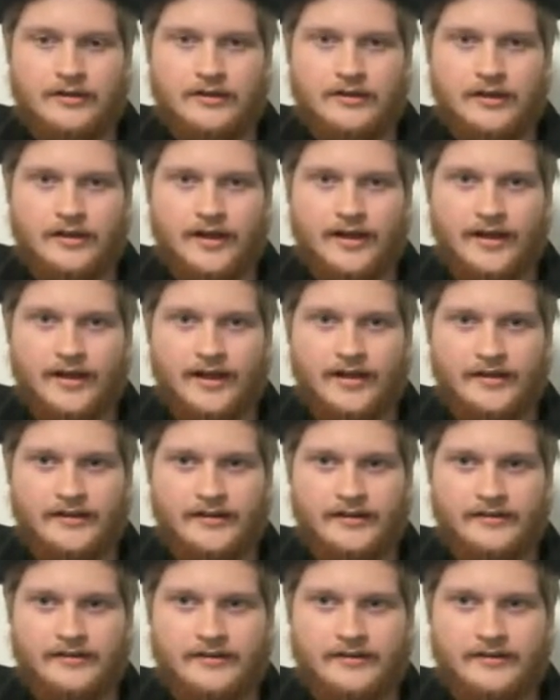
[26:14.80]

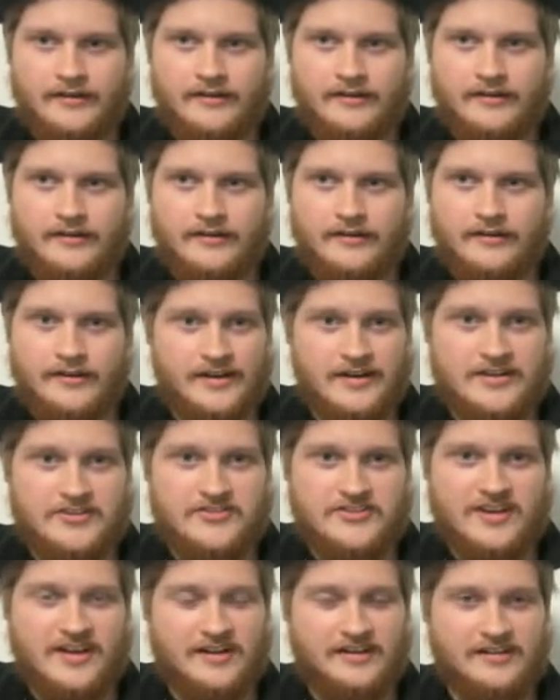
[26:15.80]
And then I
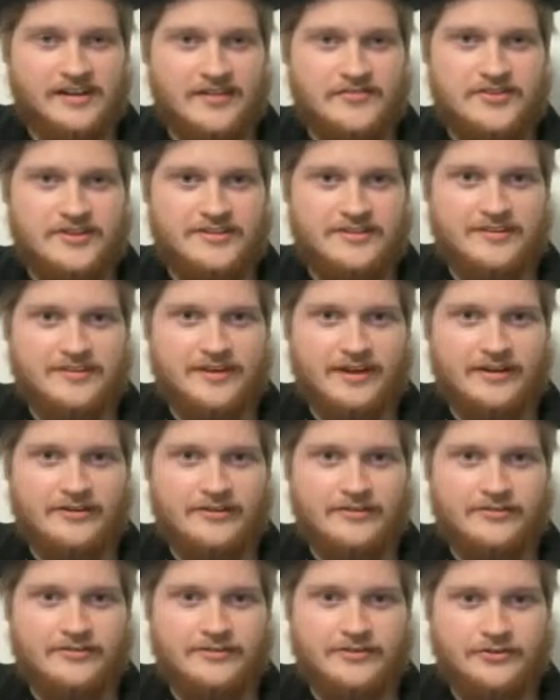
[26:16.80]
just kind of left it
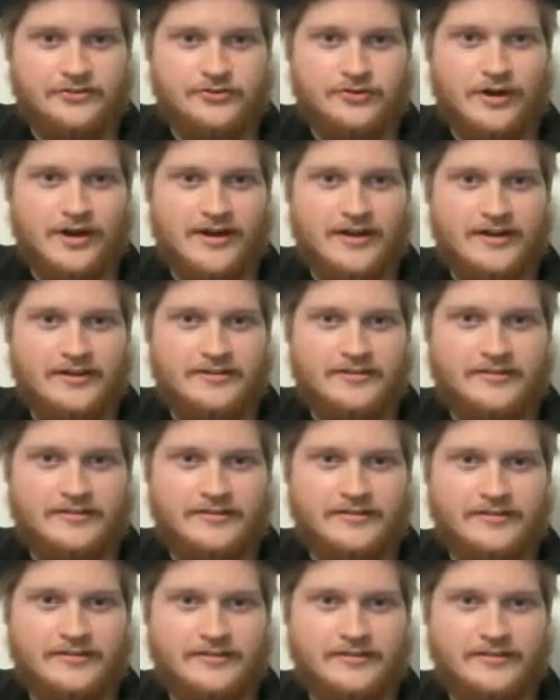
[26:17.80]
there to dry.
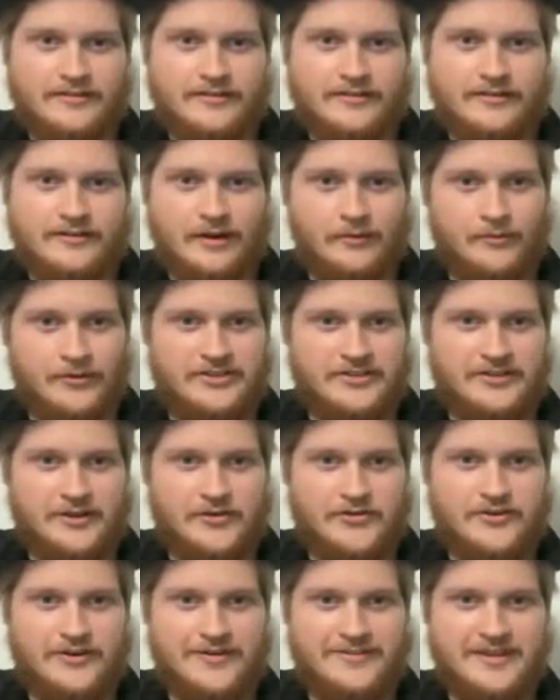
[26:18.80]
And I went to go
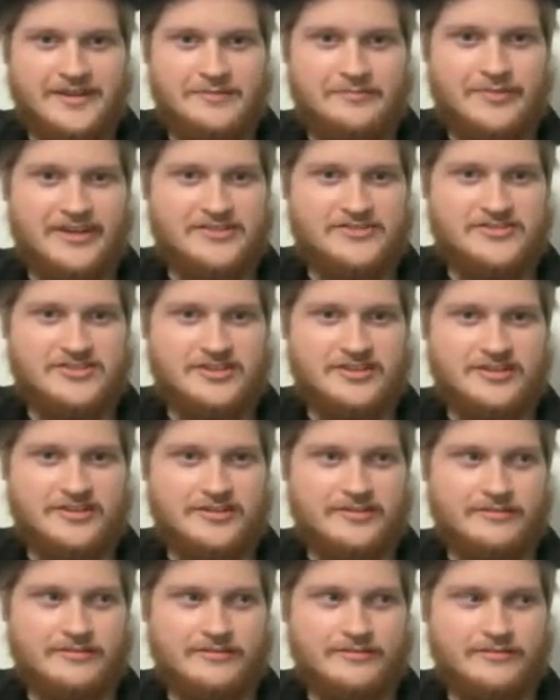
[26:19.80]
start that benchy,
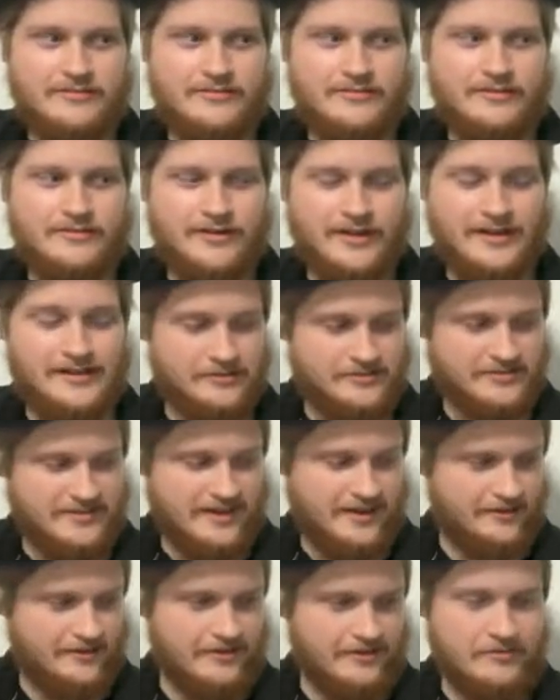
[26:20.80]
and I looked
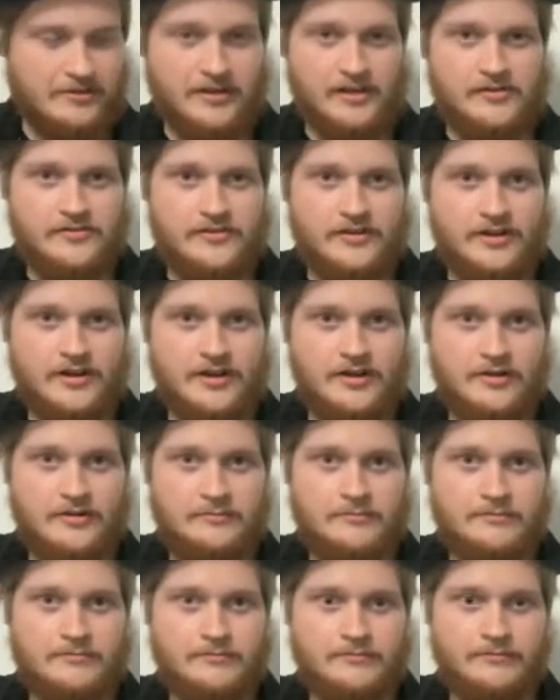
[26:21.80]
down and I realized,
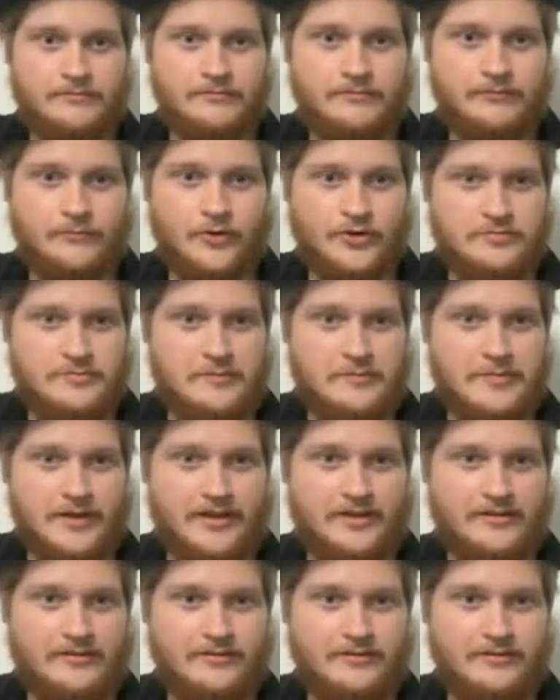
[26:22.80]
where's my bed?